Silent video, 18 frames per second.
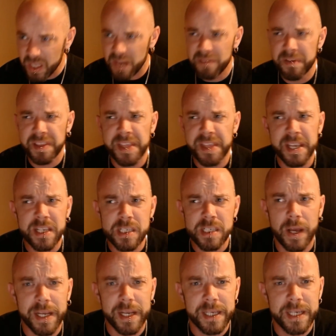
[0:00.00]
for
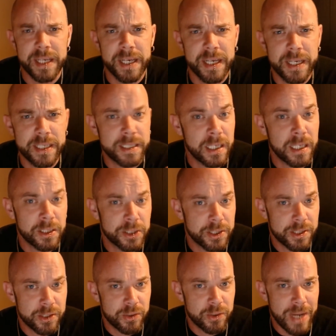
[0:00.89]
things like
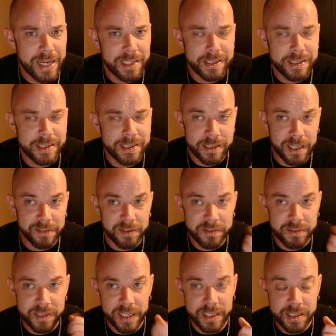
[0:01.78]
Dungeons and Dragons and stuff.
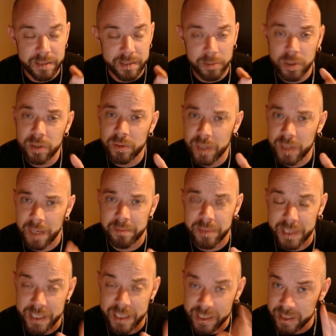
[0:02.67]
I've seen some cool
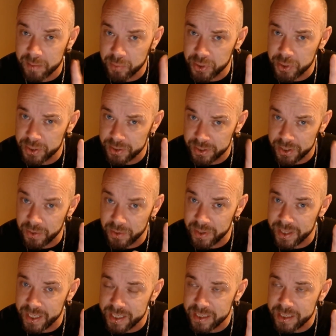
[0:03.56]
companies that are
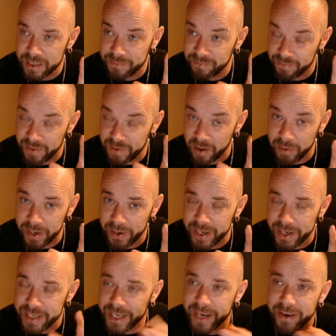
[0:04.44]
doing this very
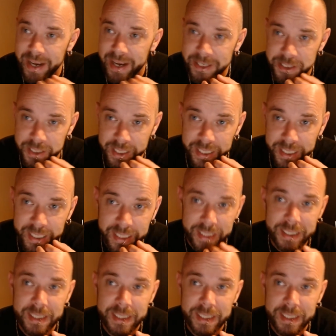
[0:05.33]
idea, actually.